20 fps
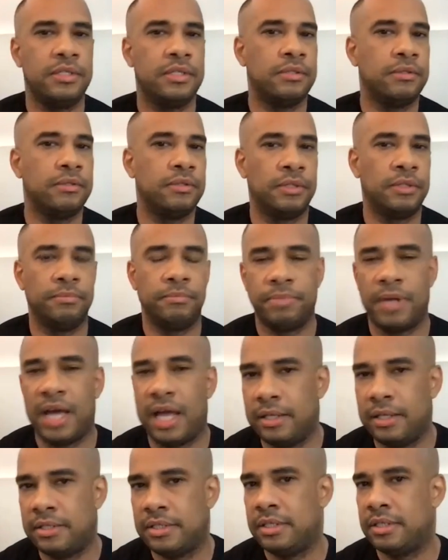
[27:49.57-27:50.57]
and
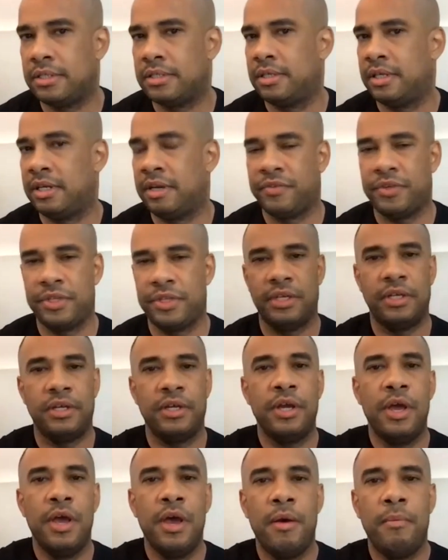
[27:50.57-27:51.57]
politics and everything,
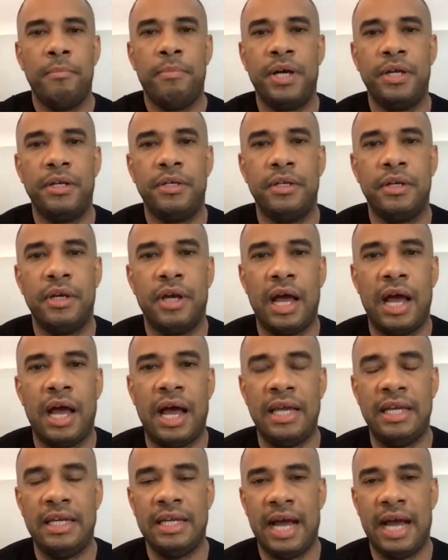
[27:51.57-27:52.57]
but
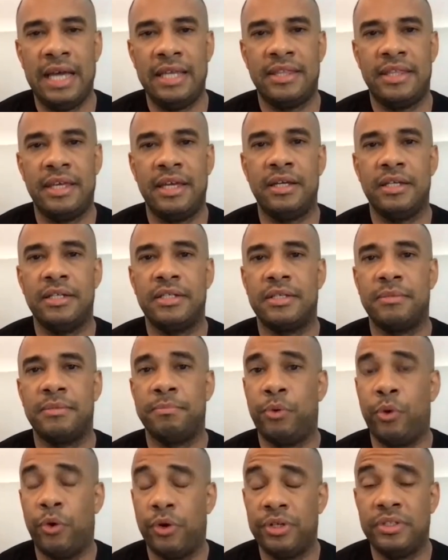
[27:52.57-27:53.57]
I think it's
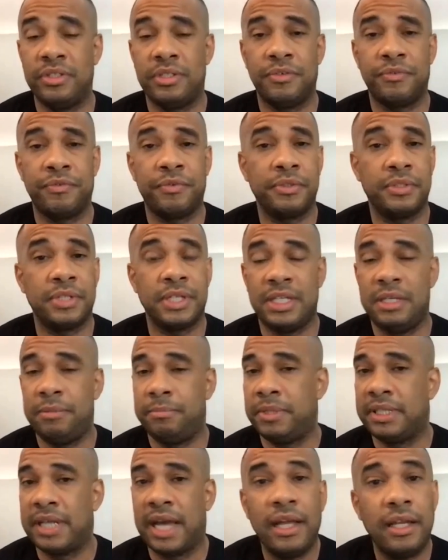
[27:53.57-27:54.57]
important to keep
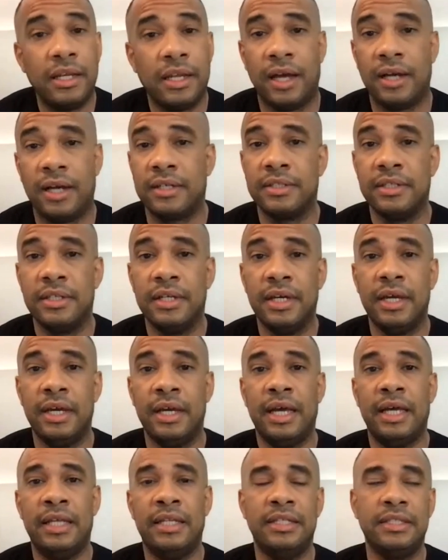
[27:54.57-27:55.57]
the dialogue.
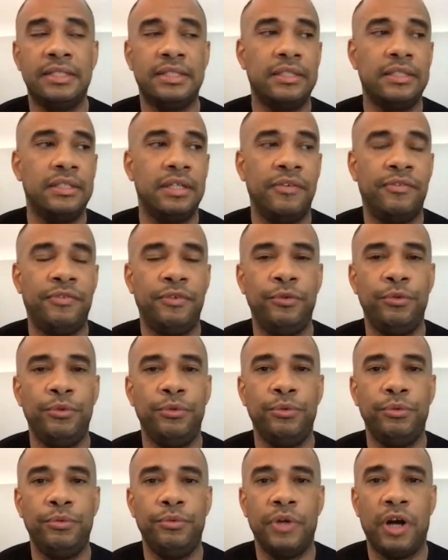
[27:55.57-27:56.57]
And listen, if
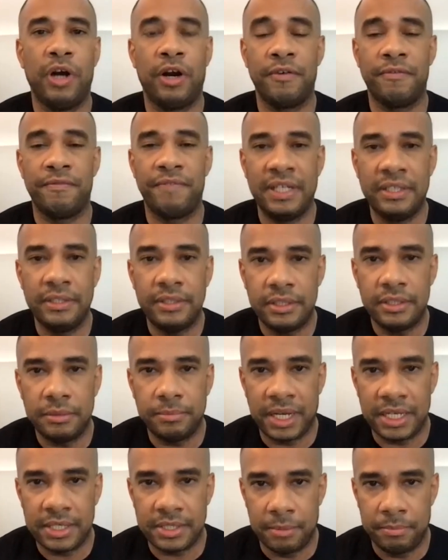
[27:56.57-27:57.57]
you are offended
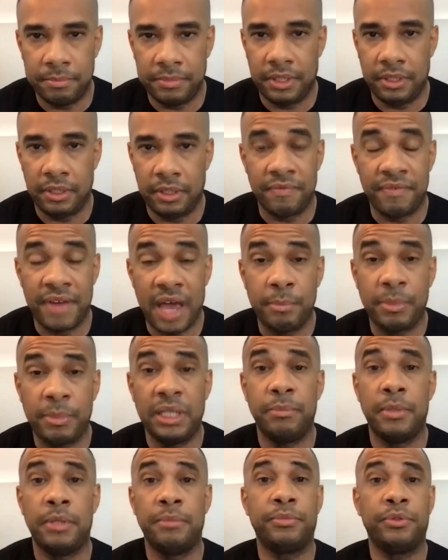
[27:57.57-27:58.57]
by something a family
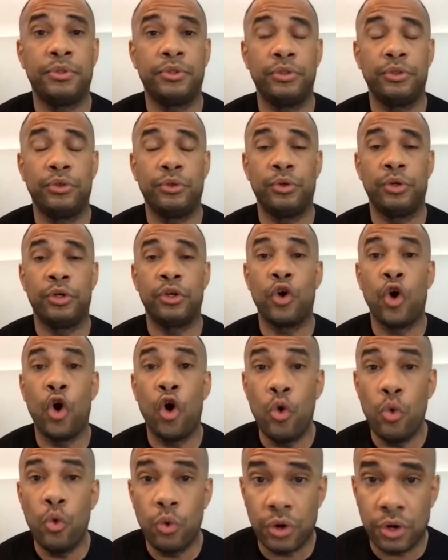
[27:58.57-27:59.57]
member or a
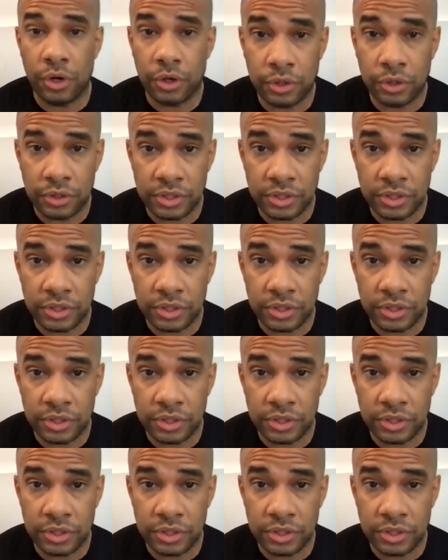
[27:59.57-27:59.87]
coworker